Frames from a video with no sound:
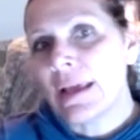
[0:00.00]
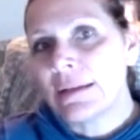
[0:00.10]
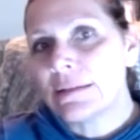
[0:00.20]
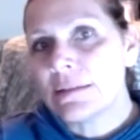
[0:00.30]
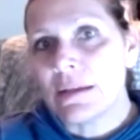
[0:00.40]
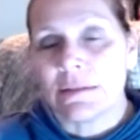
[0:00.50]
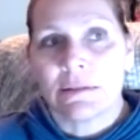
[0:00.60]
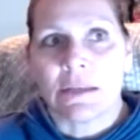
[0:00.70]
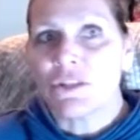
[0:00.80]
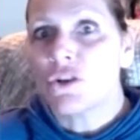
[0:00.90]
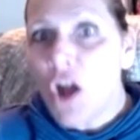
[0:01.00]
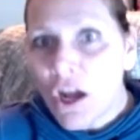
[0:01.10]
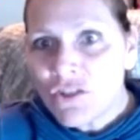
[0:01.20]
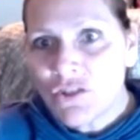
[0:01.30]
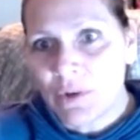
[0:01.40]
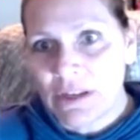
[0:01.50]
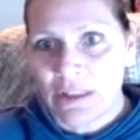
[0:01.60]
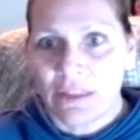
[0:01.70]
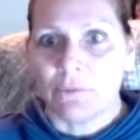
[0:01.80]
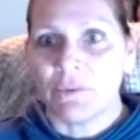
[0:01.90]
And it doesn't cost you
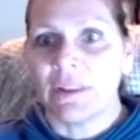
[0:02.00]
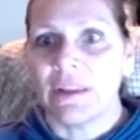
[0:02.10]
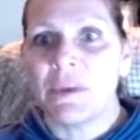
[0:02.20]
anything really,